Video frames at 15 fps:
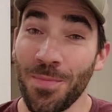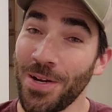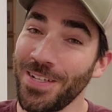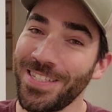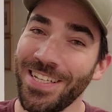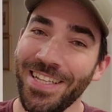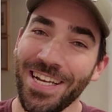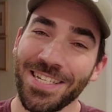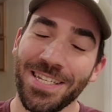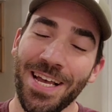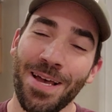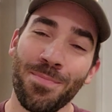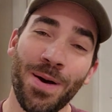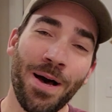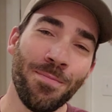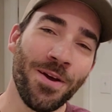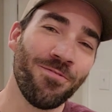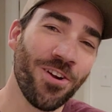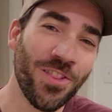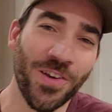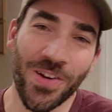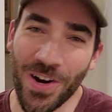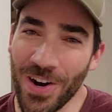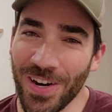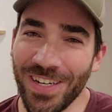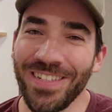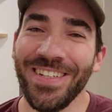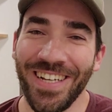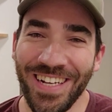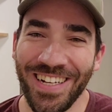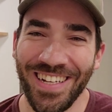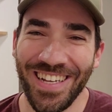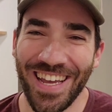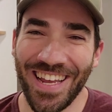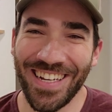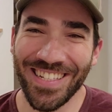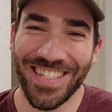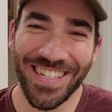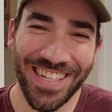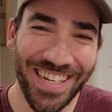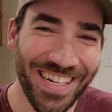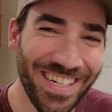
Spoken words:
But until next time, I'm Every Other Carl, and I'll see